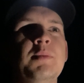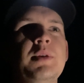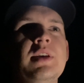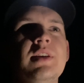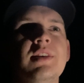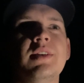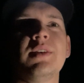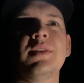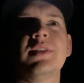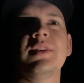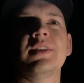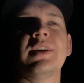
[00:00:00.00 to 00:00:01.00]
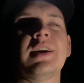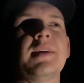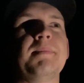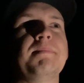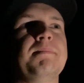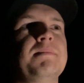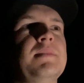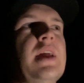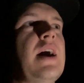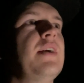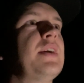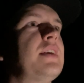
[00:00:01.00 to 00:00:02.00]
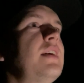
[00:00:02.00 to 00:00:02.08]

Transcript: Peak now. Like